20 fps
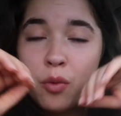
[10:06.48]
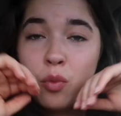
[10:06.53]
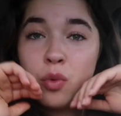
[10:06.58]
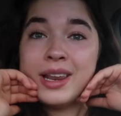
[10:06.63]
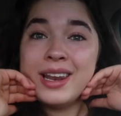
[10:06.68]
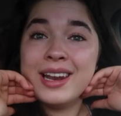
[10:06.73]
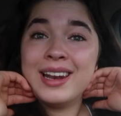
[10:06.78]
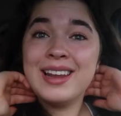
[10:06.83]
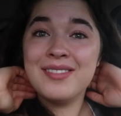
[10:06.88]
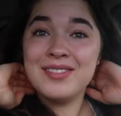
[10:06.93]

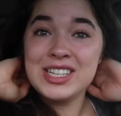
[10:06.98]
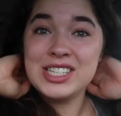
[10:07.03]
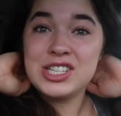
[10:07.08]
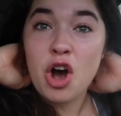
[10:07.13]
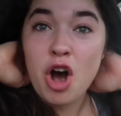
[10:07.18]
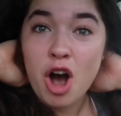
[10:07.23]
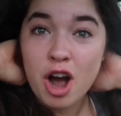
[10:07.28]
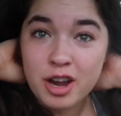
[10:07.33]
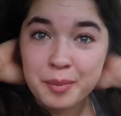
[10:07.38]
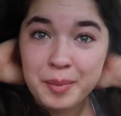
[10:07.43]
we didn't even
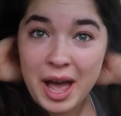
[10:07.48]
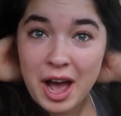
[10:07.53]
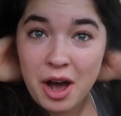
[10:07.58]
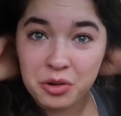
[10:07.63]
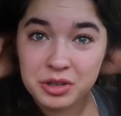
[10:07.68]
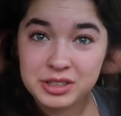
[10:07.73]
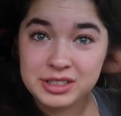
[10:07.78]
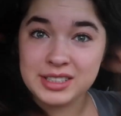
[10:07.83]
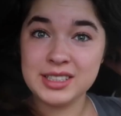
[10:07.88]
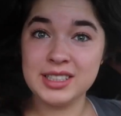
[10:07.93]
talk
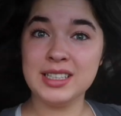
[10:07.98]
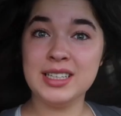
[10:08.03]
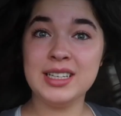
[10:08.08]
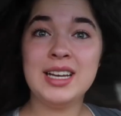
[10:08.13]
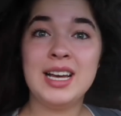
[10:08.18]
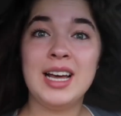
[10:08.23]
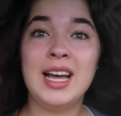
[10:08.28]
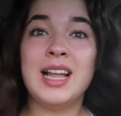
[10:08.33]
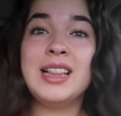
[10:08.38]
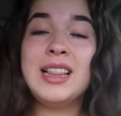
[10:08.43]
about,
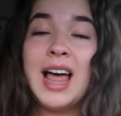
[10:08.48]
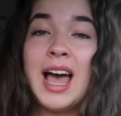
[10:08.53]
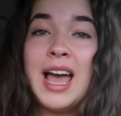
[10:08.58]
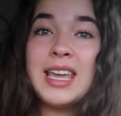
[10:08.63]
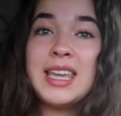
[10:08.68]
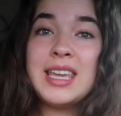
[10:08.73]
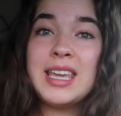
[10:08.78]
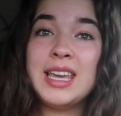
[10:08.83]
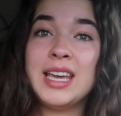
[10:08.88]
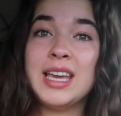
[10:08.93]

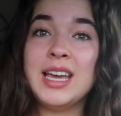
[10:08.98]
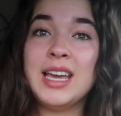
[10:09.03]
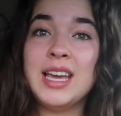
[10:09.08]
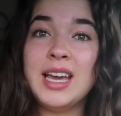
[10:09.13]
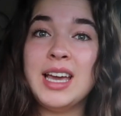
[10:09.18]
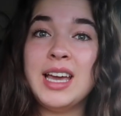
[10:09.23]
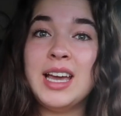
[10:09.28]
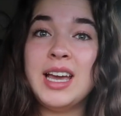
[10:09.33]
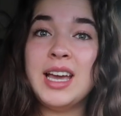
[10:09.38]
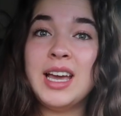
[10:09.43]
like,
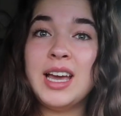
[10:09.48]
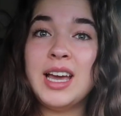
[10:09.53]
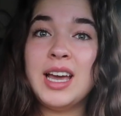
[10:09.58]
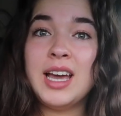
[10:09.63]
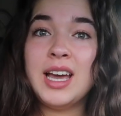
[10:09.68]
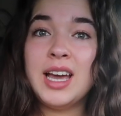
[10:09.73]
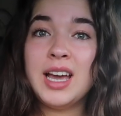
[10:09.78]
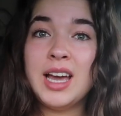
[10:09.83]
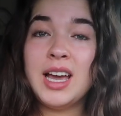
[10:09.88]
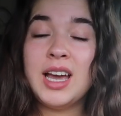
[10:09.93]

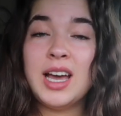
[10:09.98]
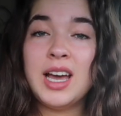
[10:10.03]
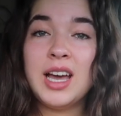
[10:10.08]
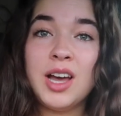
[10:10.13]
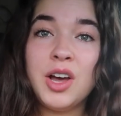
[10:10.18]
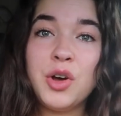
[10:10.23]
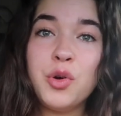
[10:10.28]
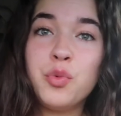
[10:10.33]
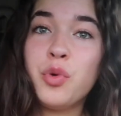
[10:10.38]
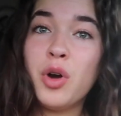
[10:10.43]

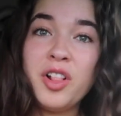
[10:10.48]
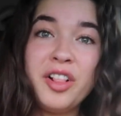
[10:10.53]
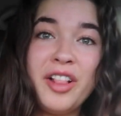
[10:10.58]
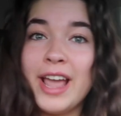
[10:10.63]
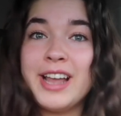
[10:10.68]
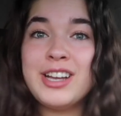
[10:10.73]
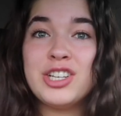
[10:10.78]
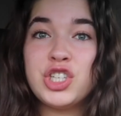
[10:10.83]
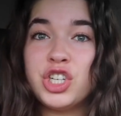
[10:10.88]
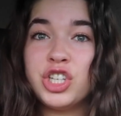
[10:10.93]

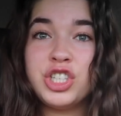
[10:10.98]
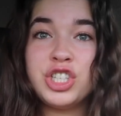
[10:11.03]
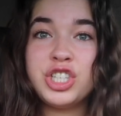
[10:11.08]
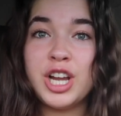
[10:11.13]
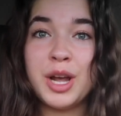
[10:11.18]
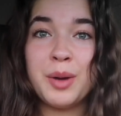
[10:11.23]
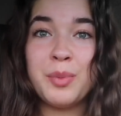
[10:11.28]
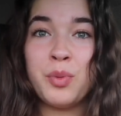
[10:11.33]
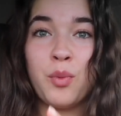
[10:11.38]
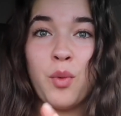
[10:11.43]

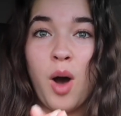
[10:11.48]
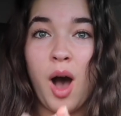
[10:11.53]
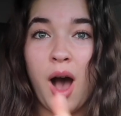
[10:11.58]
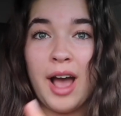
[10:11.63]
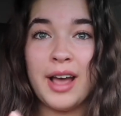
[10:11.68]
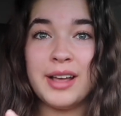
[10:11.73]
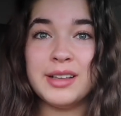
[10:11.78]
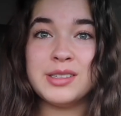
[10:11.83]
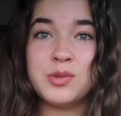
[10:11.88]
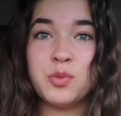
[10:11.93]

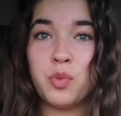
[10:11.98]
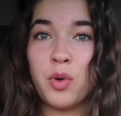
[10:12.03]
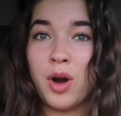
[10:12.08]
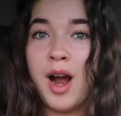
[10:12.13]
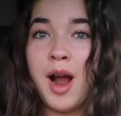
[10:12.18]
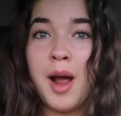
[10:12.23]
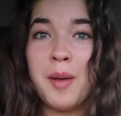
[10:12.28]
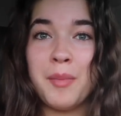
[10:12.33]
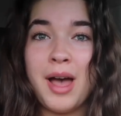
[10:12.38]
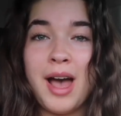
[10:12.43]
relationship-wise
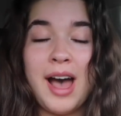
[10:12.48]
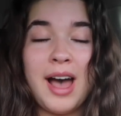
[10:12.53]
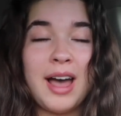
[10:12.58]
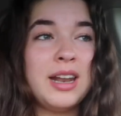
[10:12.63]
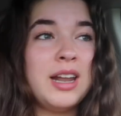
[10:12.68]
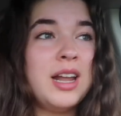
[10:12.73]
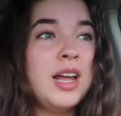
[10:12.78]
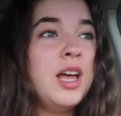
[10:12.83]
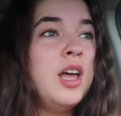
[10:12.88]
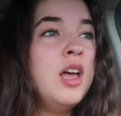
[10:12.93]
where I'm
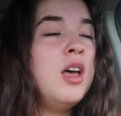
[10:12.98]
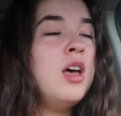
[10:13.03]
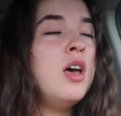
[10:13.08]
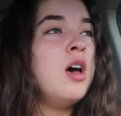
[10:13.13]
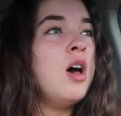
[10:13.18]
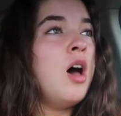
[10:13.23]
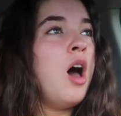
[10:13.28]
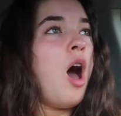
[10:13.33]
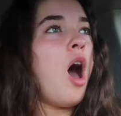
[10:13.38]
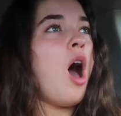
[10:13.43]
at.
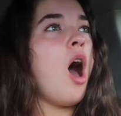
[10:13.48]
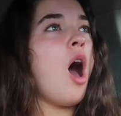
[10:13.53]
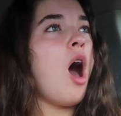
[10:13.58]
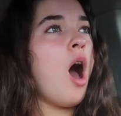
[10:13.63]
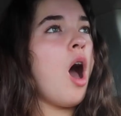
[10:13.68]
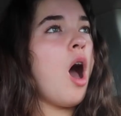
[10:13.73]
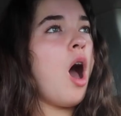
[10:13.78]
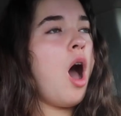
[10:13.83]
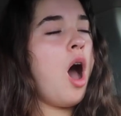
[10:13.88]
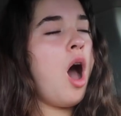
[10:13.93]

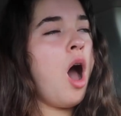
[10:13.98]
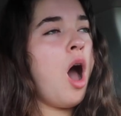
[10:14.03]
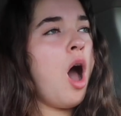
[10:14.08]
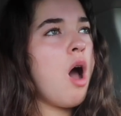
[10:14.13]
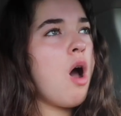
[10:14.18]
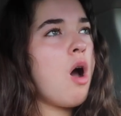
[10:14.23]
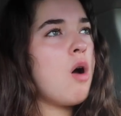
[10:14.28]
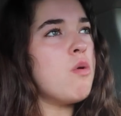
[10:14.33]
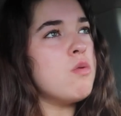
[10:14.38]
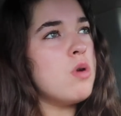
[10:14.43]

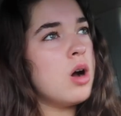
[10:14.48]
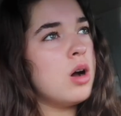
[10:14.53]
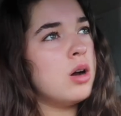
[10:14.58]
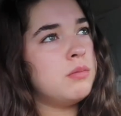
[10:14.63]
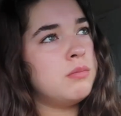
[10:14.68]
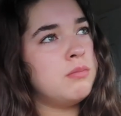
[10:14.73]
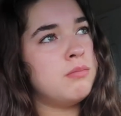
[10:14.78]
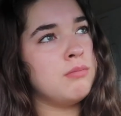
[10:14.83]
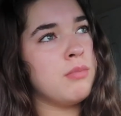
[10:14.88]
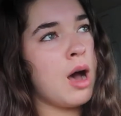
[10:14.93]
Oh
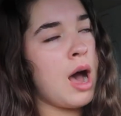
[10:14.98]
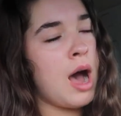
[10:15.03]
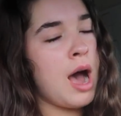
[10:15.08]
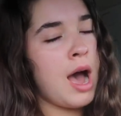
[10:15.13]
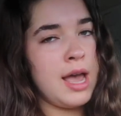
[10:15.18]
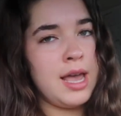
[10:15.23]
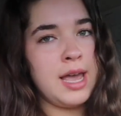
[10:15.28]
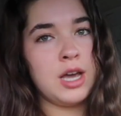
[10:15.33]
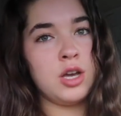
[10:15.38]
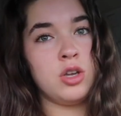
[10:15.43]

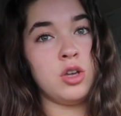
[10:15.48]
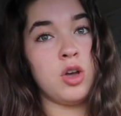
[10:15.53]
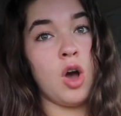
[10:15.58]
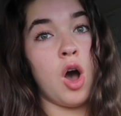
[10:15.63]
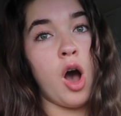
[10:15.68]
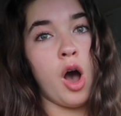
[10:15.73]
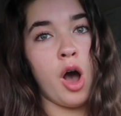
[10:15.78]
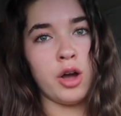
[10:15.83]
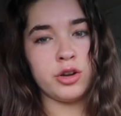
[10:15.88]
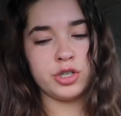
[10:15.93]
my
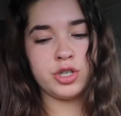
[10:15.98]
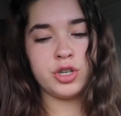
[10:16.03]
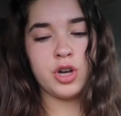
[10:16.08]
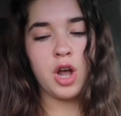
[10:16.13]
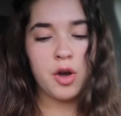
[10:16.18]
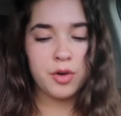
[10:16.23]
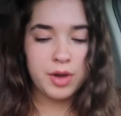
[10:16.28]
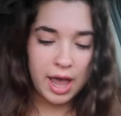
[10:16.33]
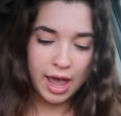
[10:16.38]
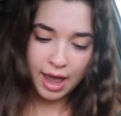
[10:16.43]
gosh.
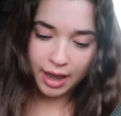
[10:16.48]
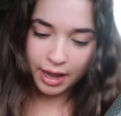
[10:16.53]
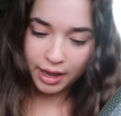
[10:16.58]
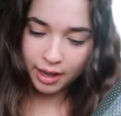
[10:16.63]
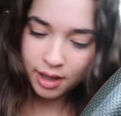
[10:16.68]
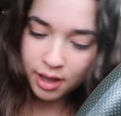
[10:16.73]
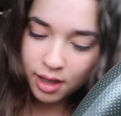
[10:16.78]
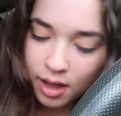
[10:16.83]
Okay.